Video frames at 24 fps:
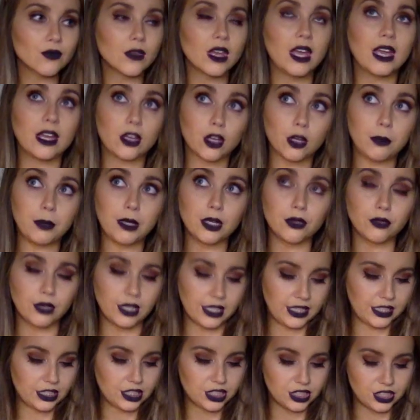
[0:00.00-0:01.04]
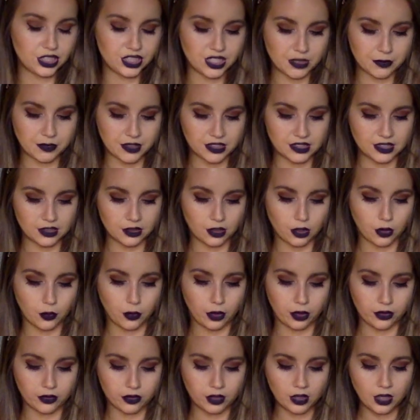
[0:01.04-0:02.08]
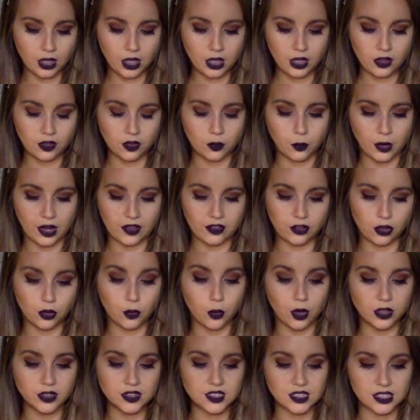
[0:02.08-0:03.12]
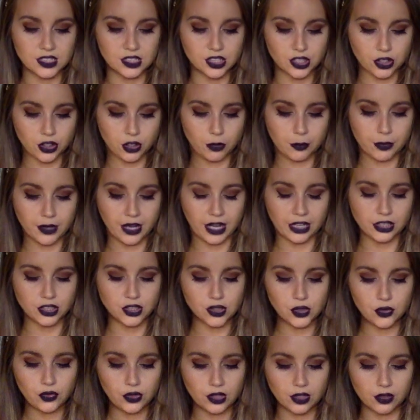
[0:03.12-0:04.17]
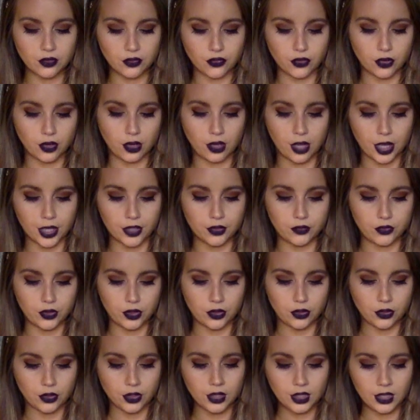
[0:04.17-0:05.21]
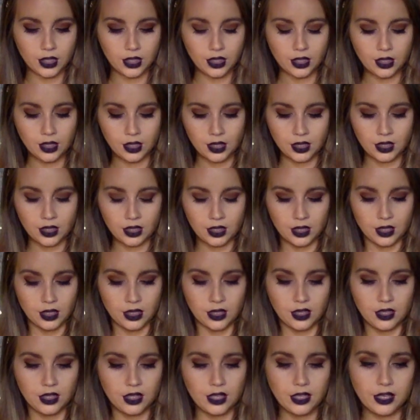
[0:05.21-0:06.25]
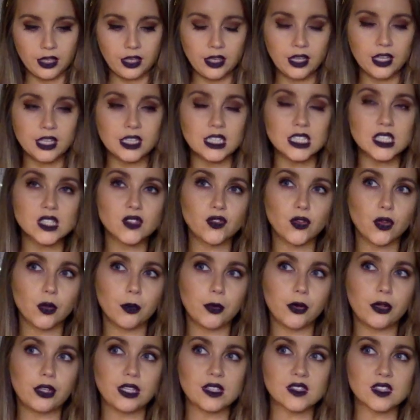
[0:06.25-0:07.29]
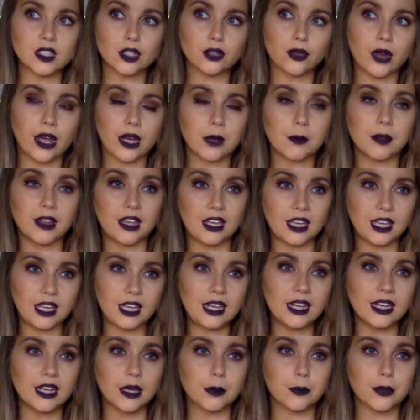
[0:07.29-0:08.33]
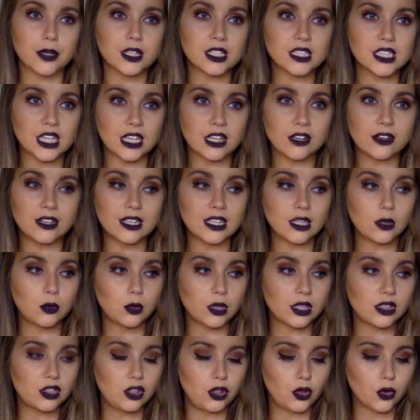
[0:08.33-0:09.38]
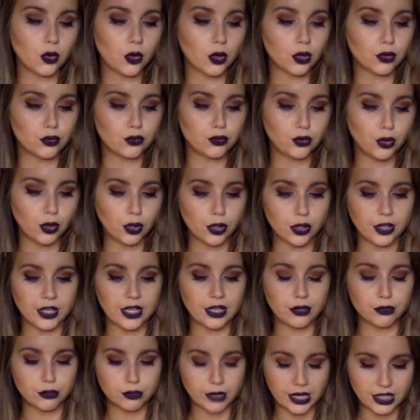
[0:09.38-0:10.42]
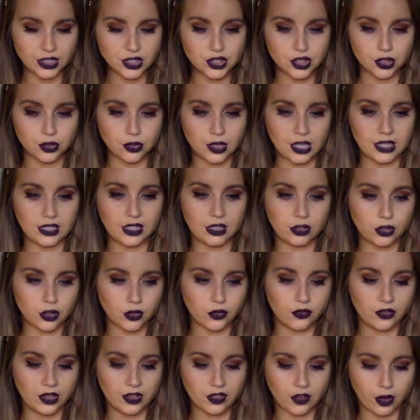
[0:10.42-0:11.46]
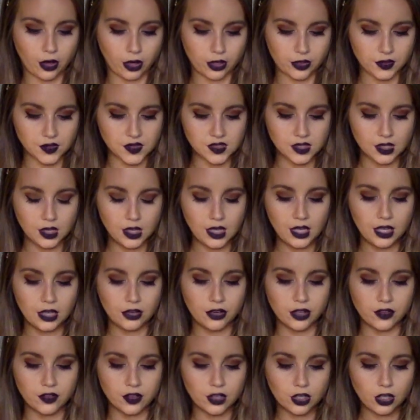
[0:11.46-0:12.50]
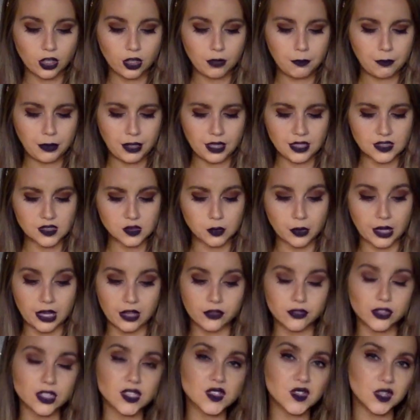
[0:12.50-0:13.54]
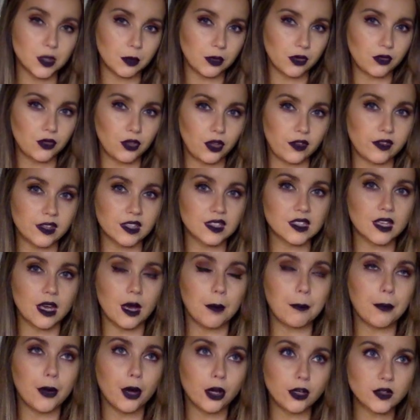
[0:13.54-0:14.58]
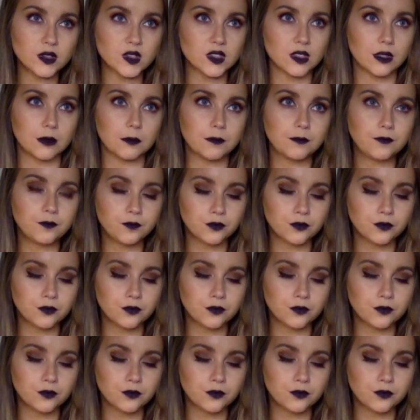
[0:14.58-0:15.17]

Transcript: It could be a relationship that didn't go out the way that you wanted it to, but I do feel that for a lot of you, this full moon is incredibly healing, particularly with your ruler in retrograde in your 5th house. Now, that could be as well for some of you that a person